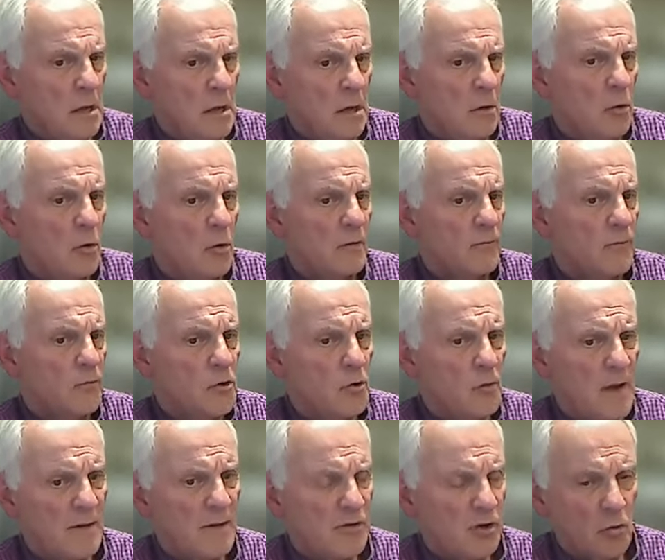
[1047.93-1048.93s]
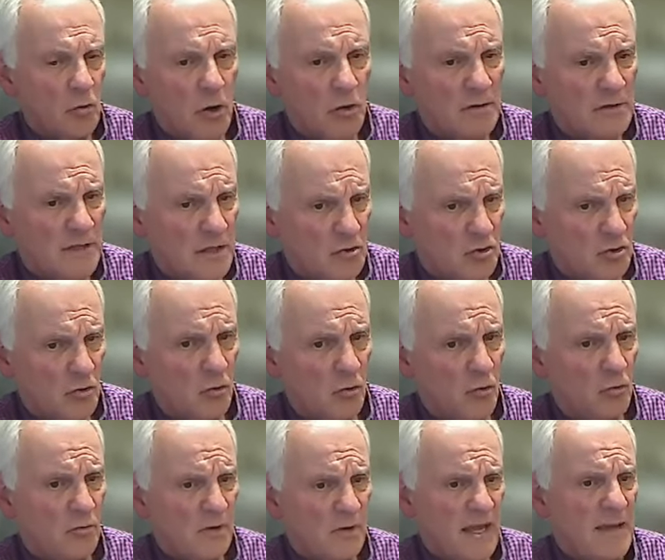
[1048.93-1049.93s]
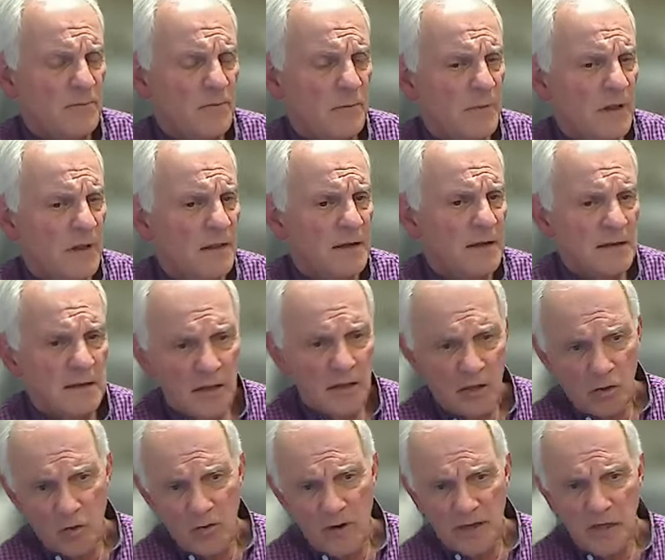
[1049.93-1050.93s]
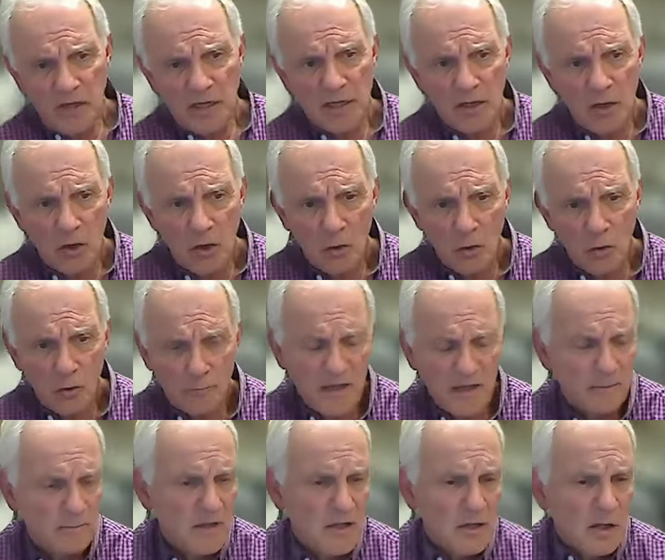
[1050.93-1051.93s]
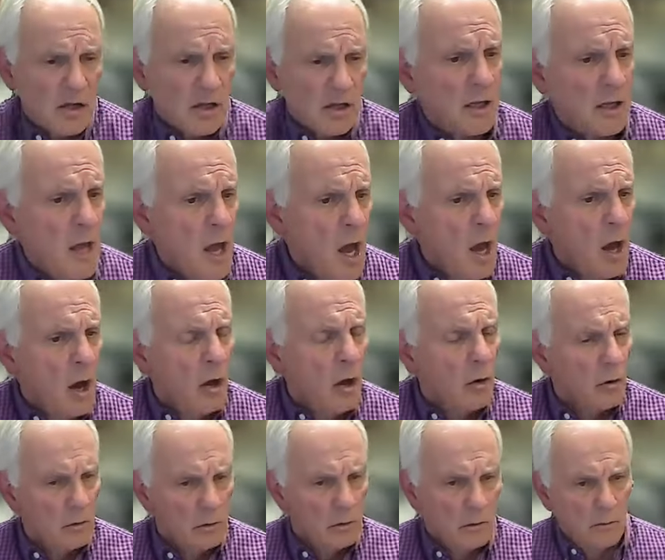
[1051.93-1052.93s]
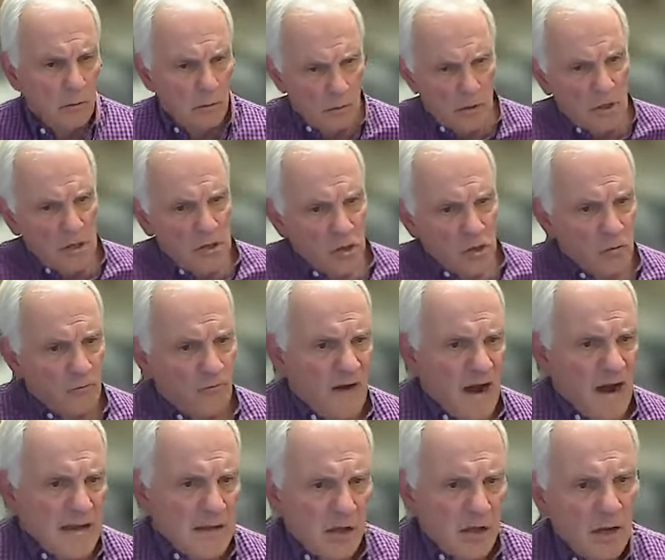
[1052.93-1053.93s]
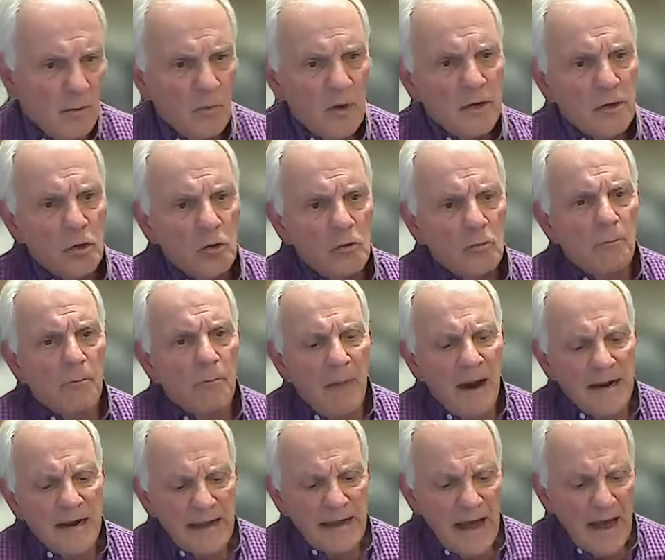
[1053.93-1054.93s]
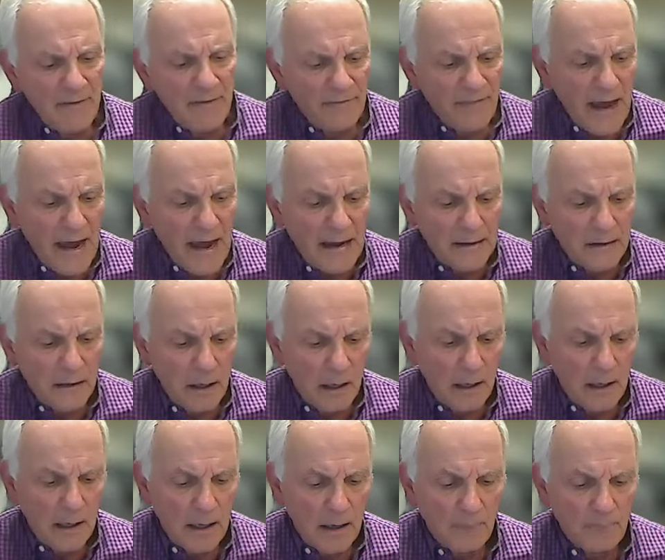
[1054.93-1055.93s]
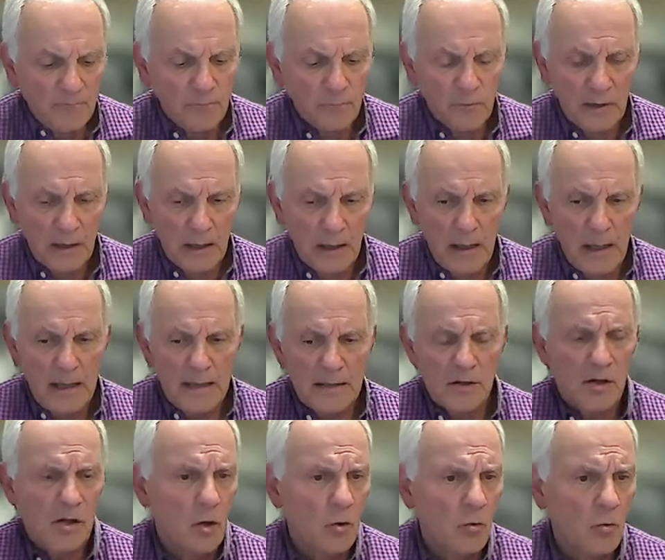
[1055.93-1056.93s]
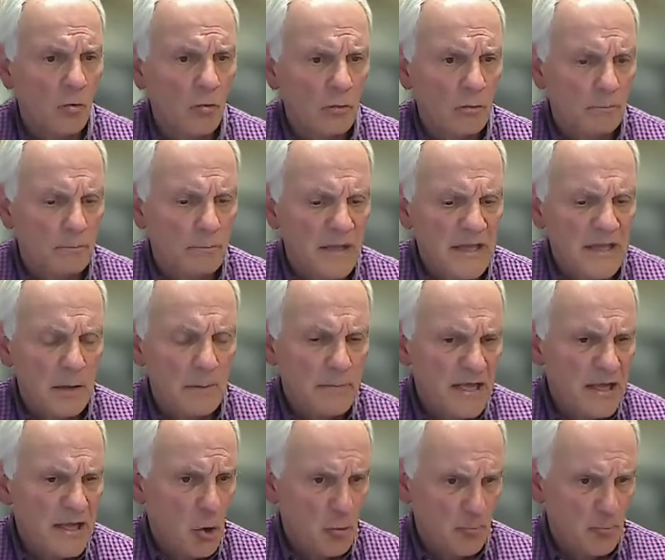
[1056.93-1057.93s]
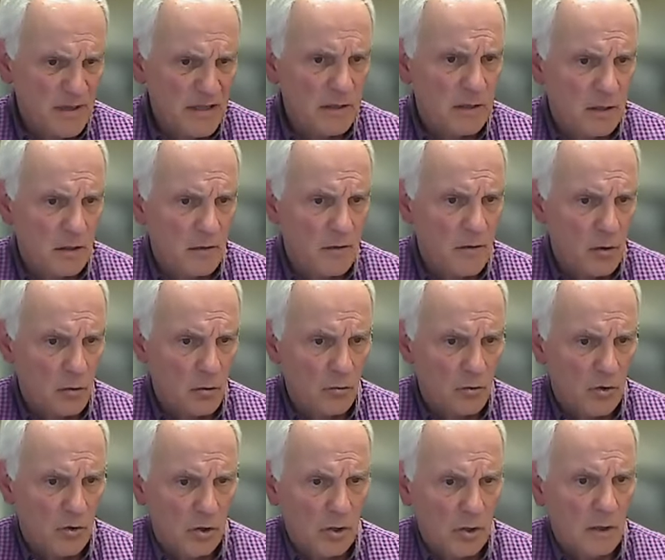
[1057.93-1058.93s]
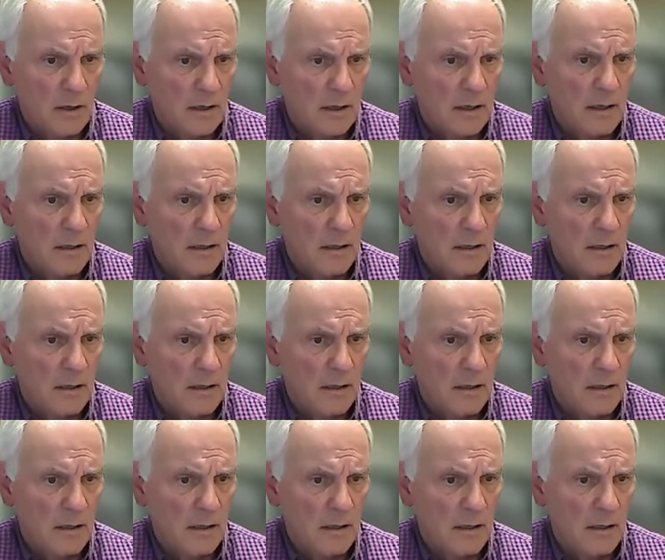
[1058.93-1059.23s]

Or if you don't have strong digital capabilities or SEO or PPC, could you find someone who might have that? Um, and so be, be open to those uh,